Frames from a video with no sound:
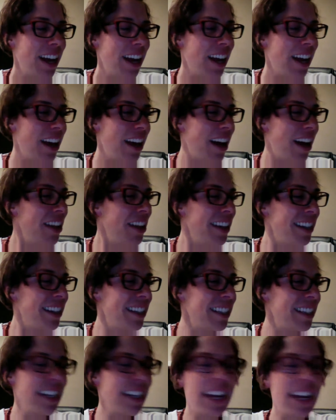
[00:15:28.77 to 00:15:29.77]
all that to
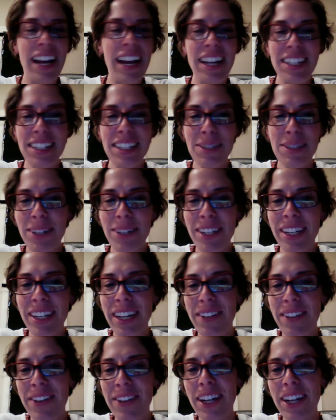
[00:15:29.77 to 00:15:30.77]
say, I just wanted to
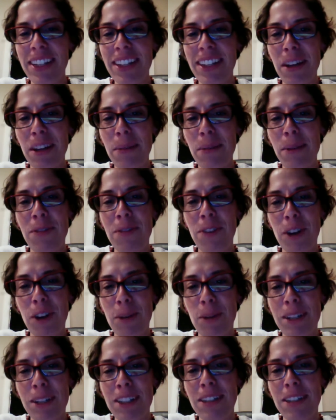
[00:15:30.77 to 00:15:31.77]
give you guys a little bit of
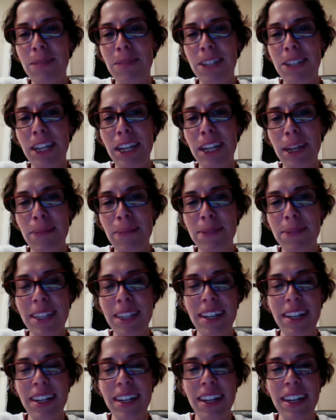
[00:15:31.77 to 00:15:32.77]
verbiage, some tips
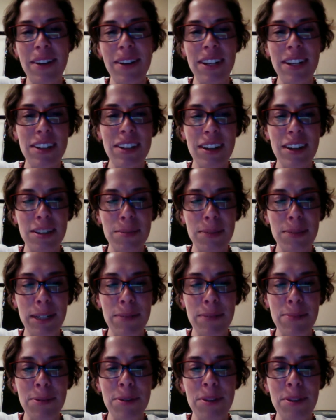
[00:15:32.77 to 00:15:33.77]
on how I talk to
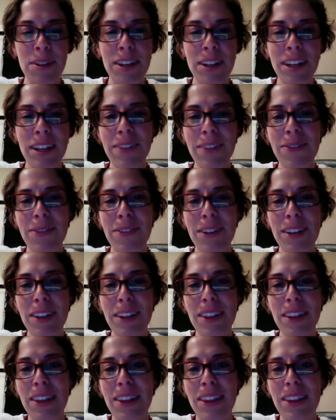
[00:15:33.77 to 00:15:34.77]
people.
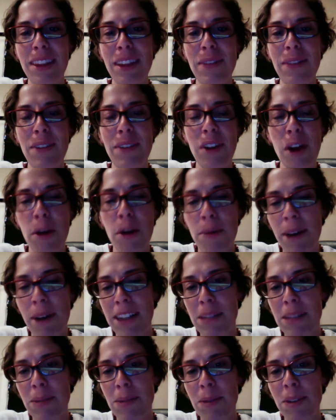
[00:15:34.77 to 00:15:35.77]
If at all
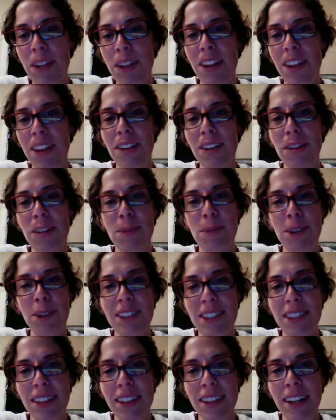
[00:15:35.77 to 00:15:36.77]
possible, get a third
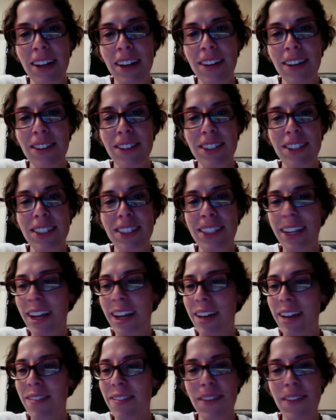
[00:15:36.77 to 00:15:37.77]
person there just to
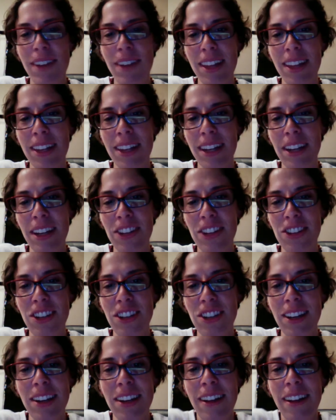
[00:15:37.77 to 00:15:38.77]
have that
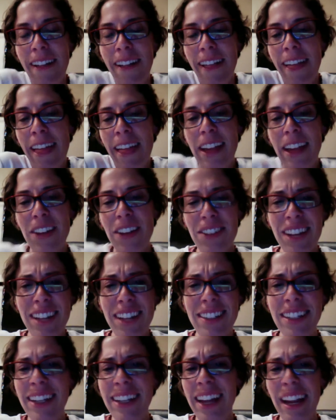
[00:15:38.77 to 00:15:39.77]
validation. You know, not
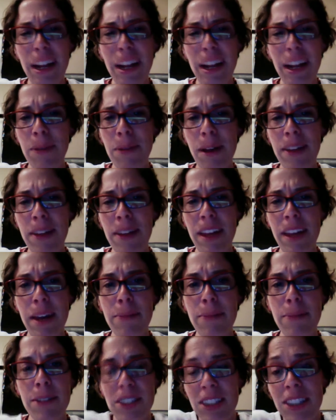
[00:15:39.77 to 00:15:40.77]
to gang up on them,
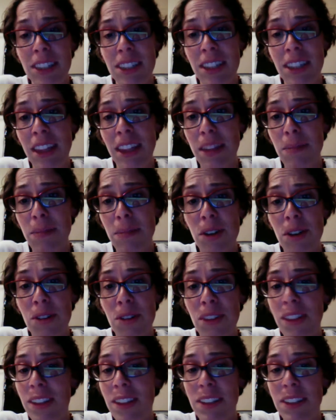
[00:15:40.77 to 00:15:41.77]
but just to let them know
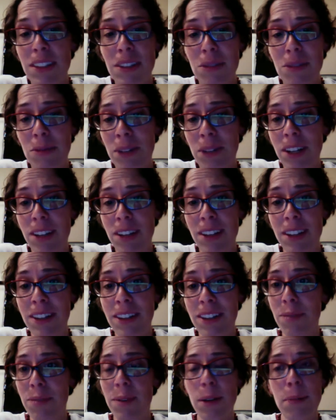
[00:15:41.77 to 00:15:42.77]
that this is real. These
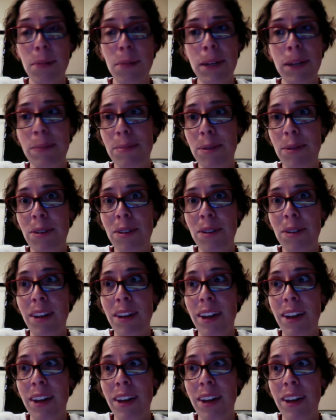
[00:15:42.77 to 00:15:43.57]
are real people.